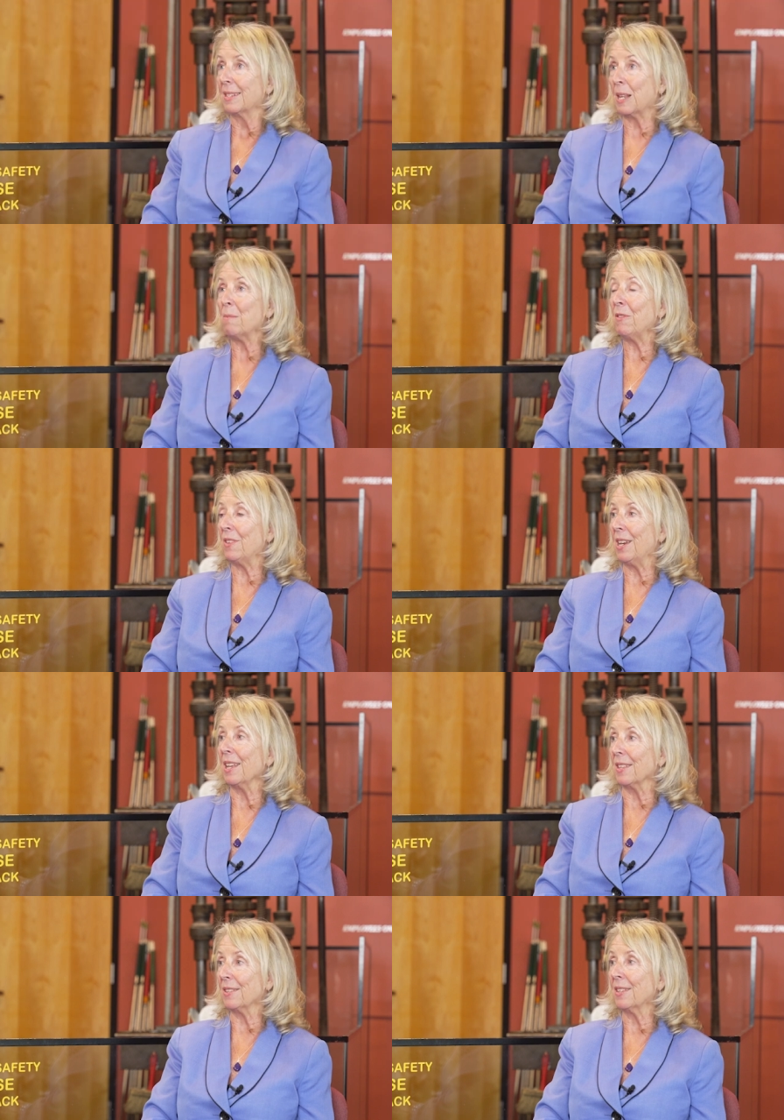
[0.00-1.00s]
Some of it
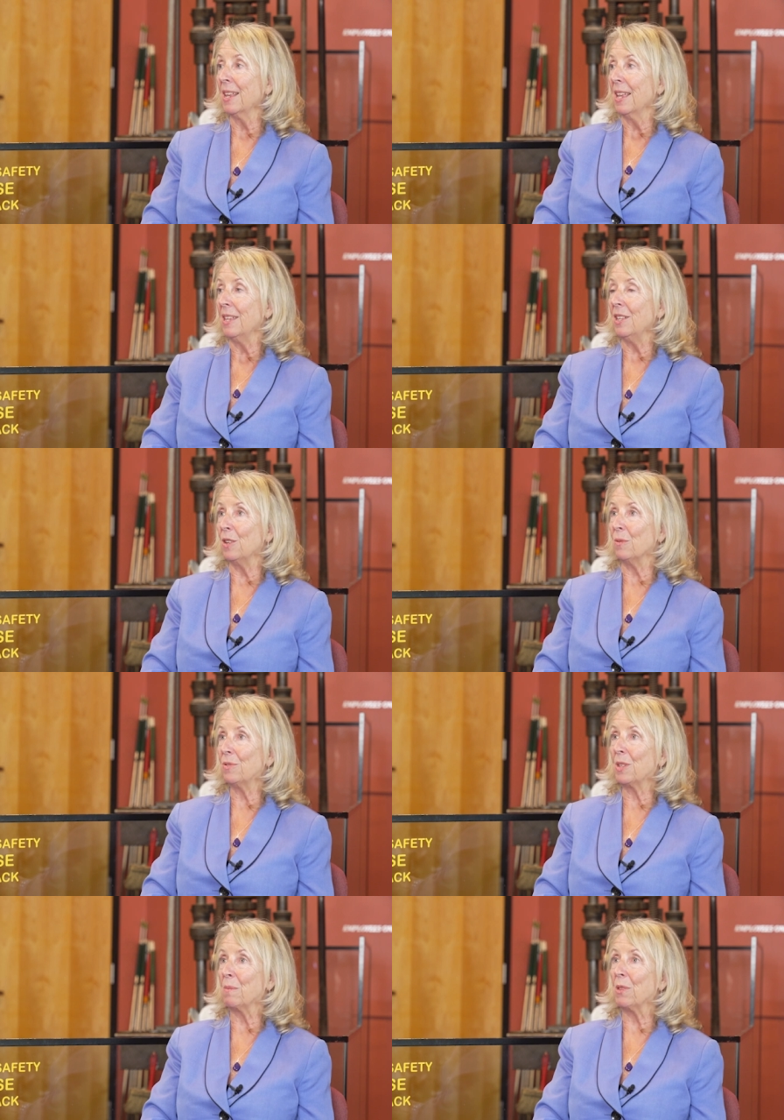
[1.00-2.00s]
is. You know,
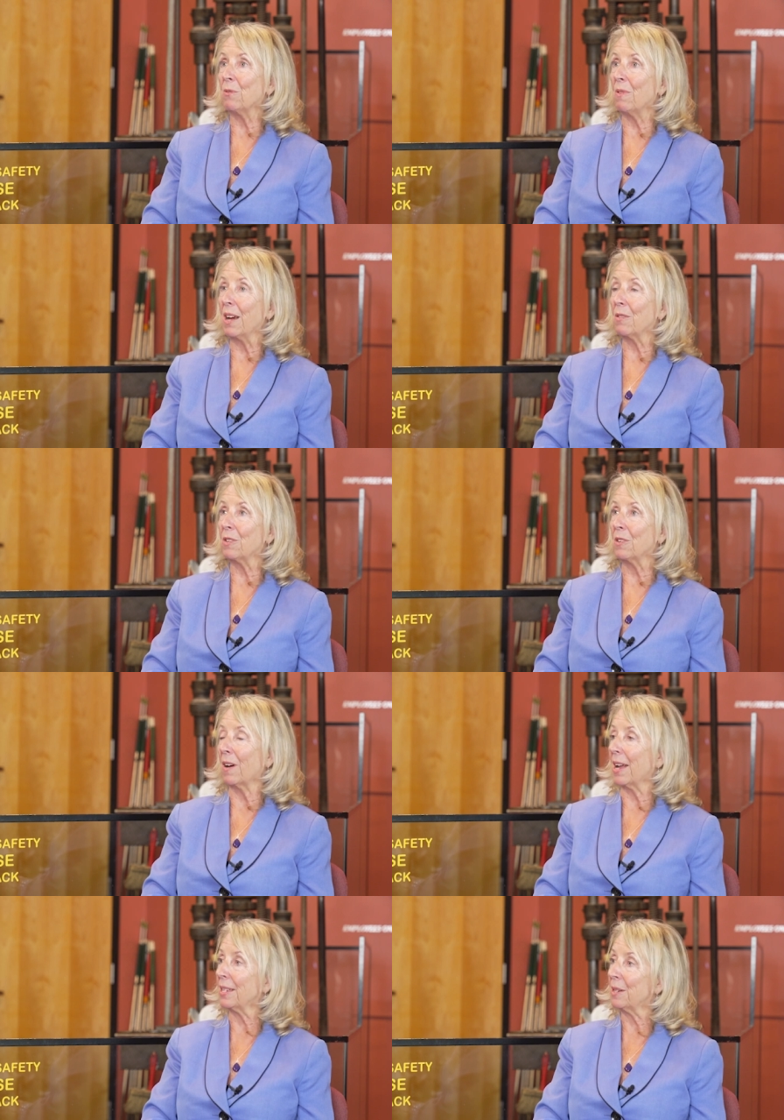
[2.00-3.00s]
some of the
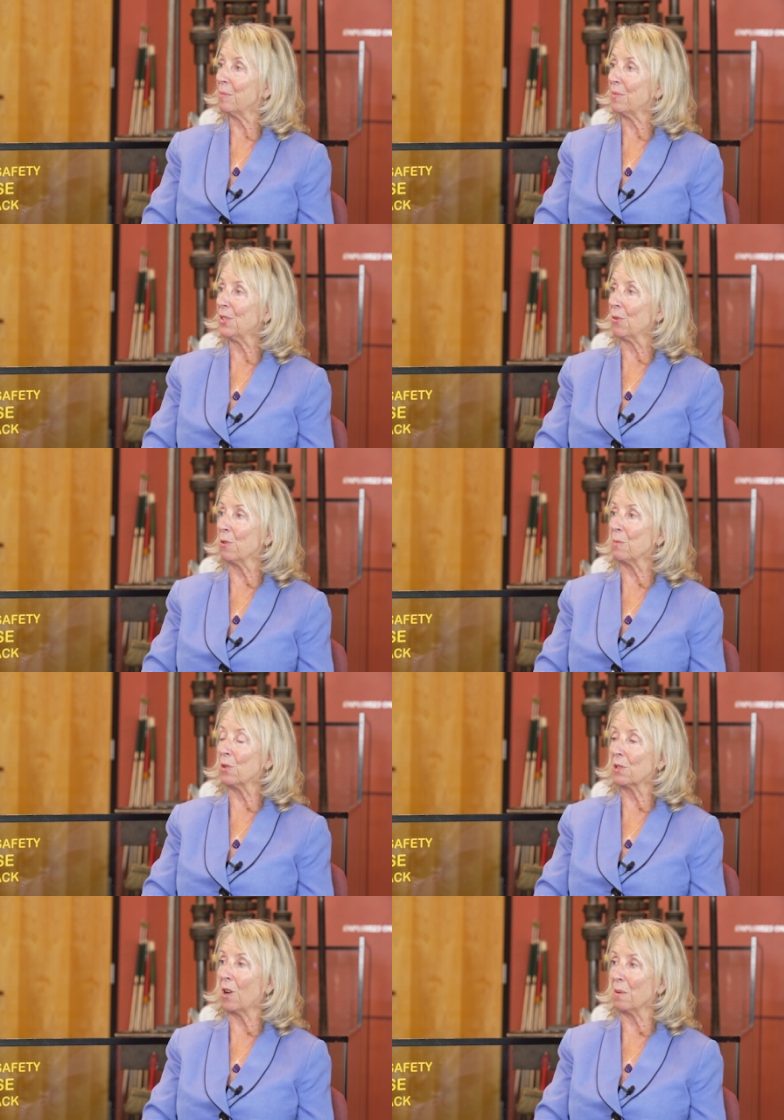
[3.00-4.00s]
rarer items or
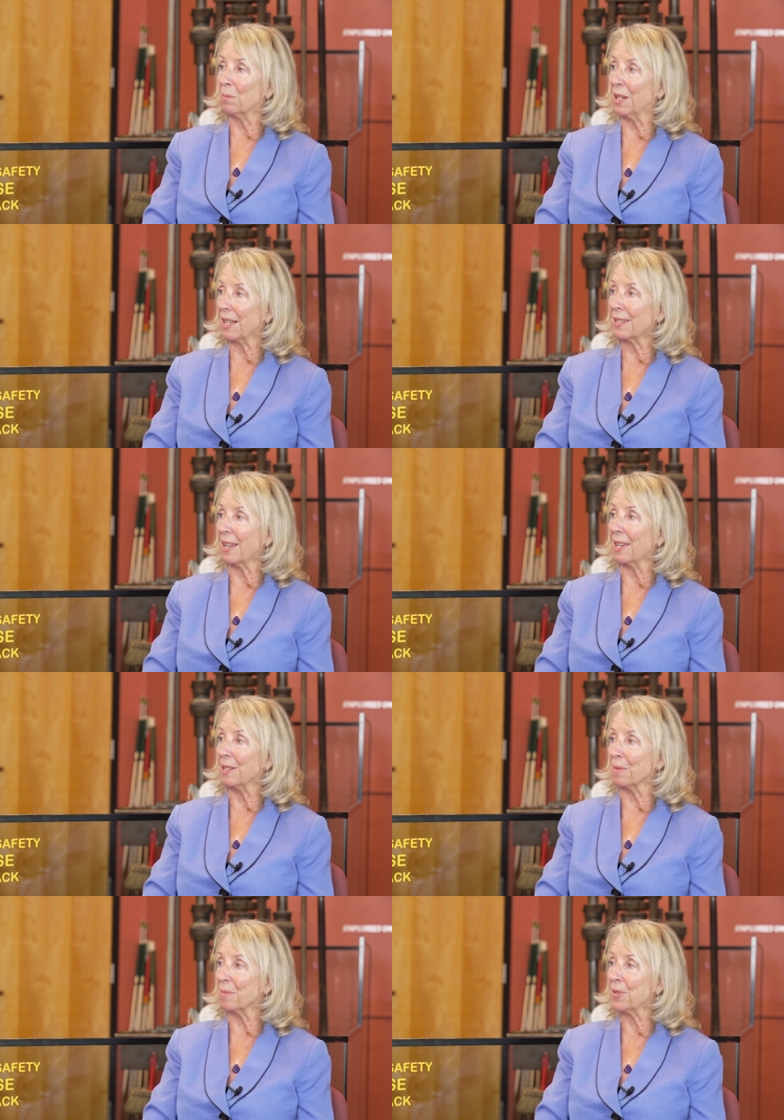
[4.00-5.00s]
more complex
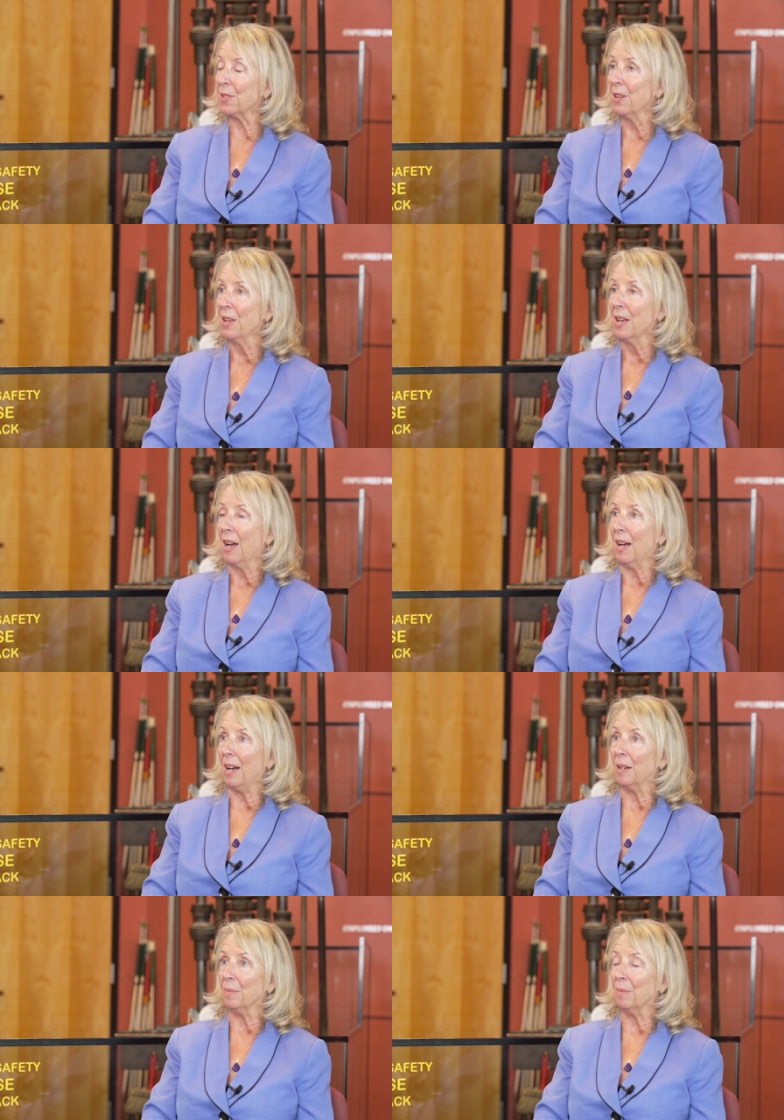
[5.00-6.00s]
items
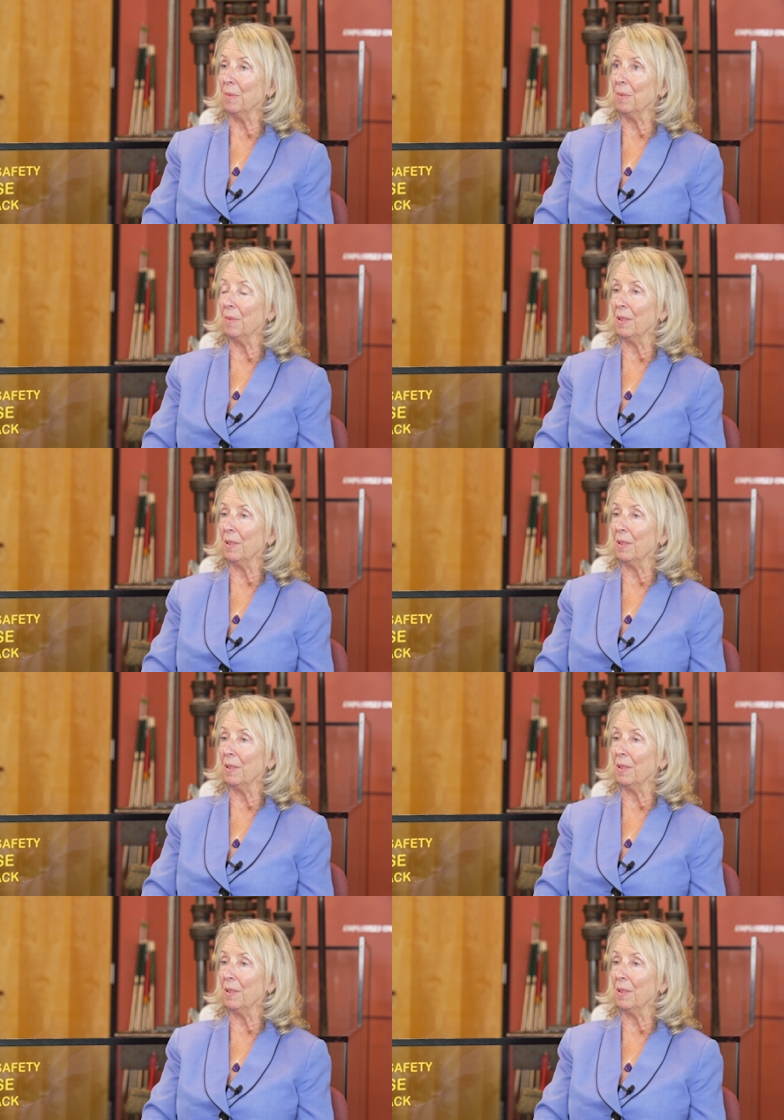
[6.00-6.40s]
um,